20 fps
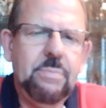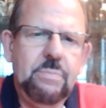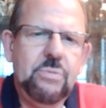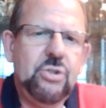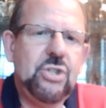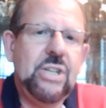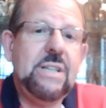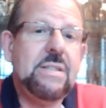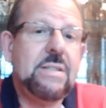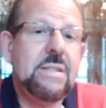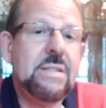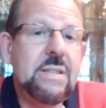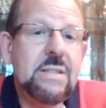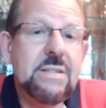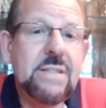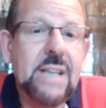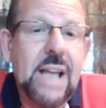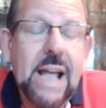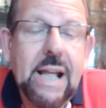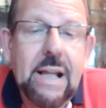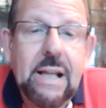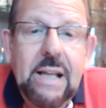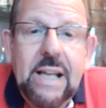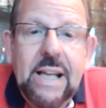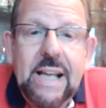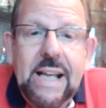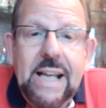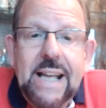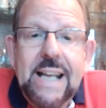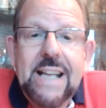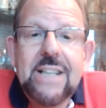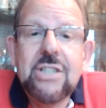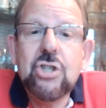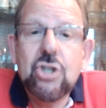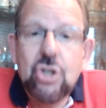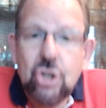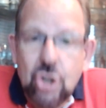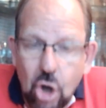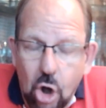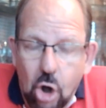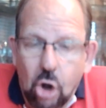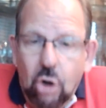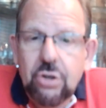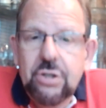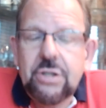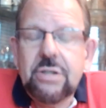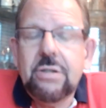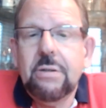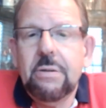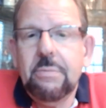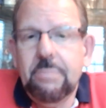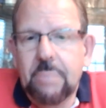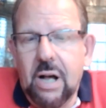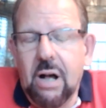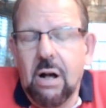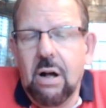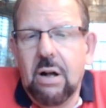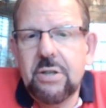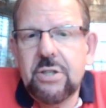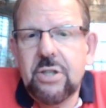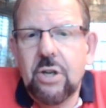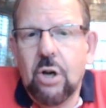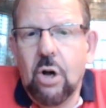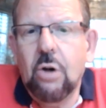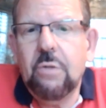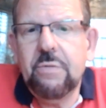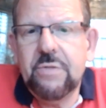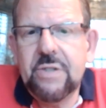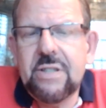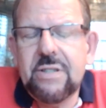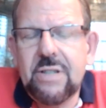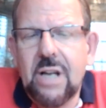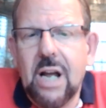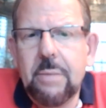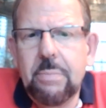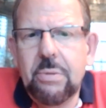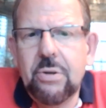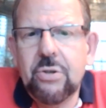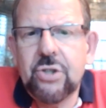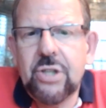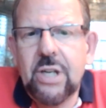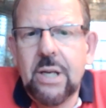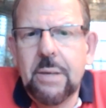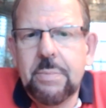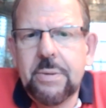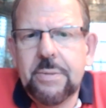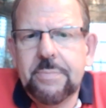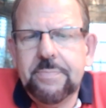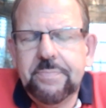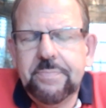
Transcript: Jesus is saying, is not part of discipleship.